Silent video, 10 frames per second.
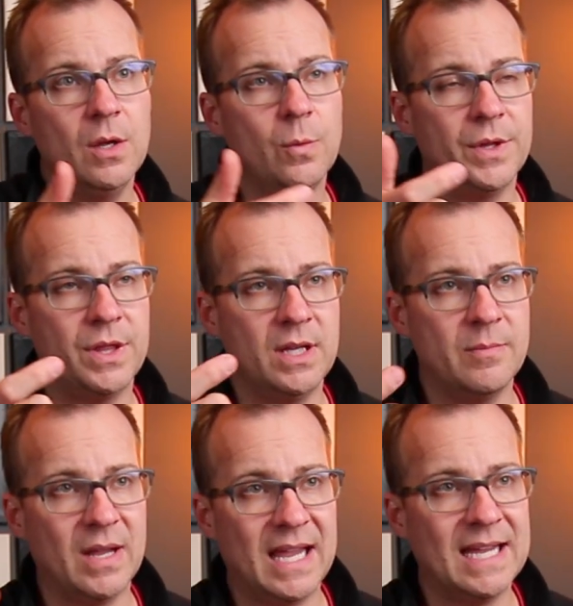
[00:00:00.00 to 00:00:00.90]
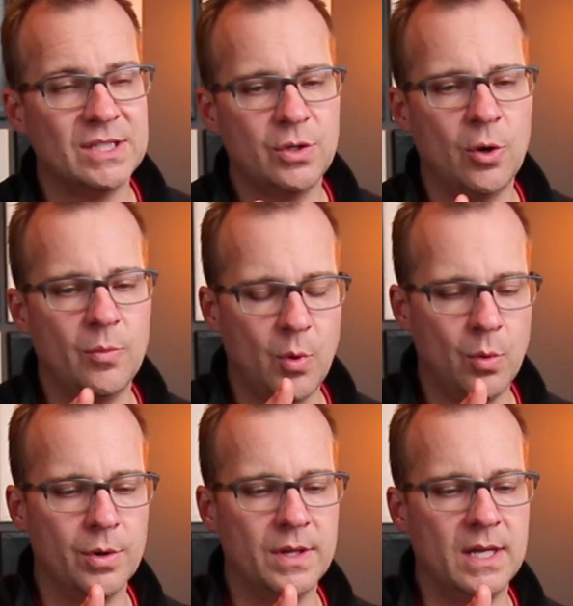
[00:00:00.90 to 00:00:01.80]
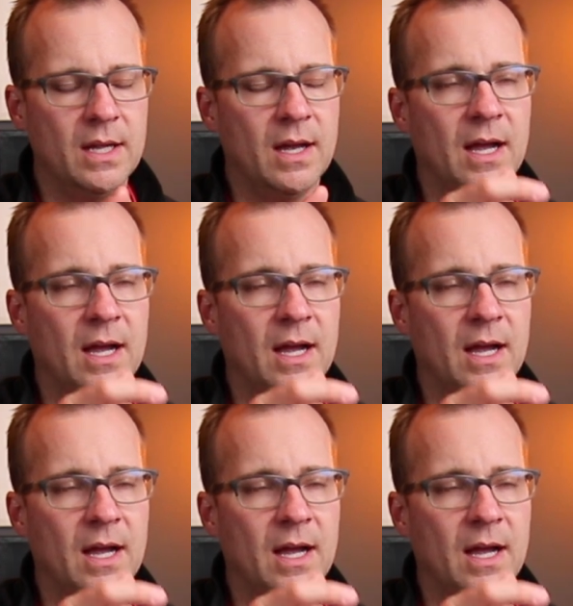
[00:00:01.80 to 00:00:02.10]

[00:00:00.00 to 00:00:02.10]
with the McKay scope or the